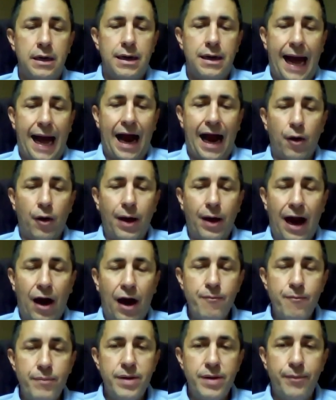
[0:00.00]
our
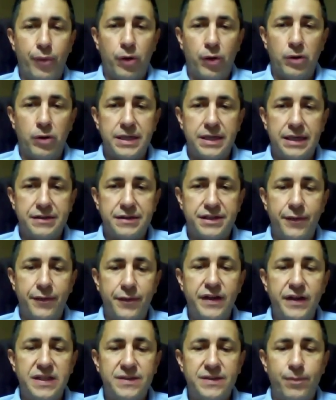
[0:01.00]
members in some of
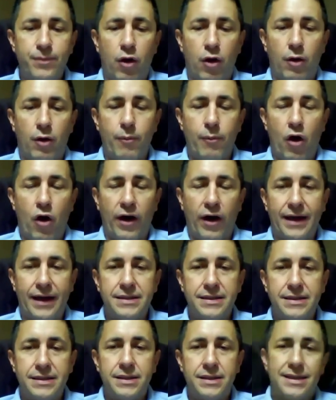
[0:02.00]
these smaller
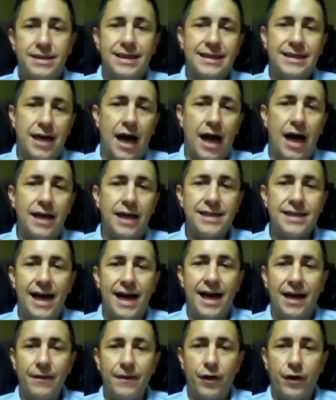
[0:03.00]
markets can
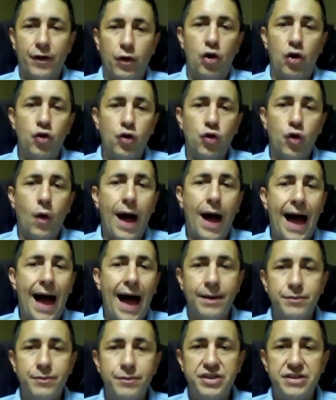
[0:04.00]
contact their local
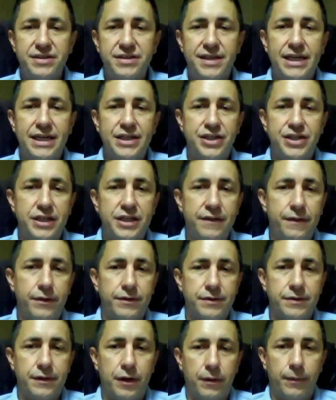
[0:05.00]
IMG
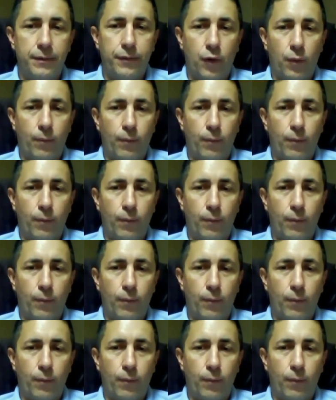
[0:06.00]
station, their